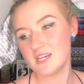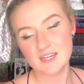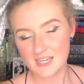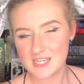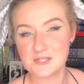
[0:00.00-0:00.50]

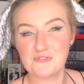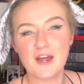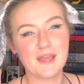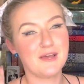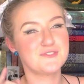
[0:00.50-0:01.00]
Is it Friday
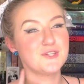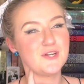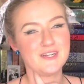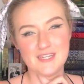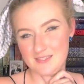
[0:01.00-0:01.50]
afternoon
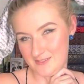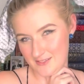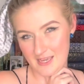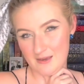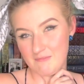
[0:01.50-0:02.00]
and
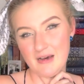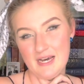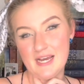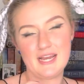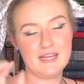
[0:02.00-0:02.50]
am
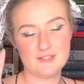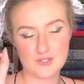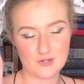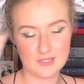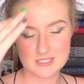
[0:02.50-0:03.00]
I
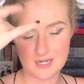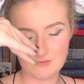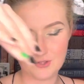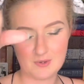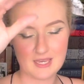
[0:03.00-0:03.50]
totally done for the
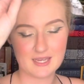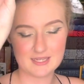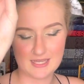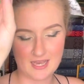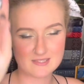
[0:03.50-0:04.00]
week?
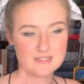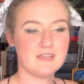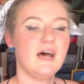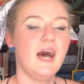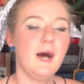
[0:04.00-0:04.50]
Yes.
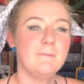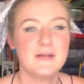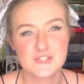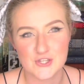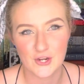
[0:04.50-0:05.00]

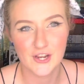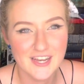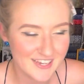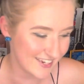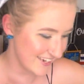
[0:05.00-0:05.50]
So,
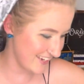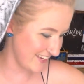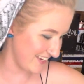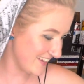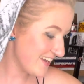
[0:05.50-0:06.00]

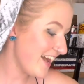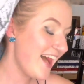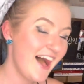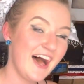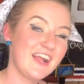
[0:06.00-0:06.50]

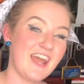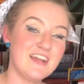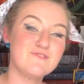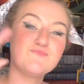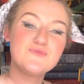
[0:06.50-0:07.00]
okay,
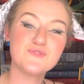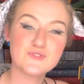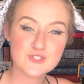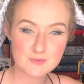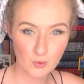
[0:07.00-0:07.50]

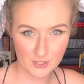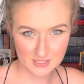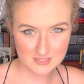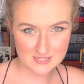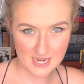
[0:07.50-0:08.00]

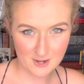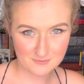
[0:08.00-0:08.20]
spoilers now.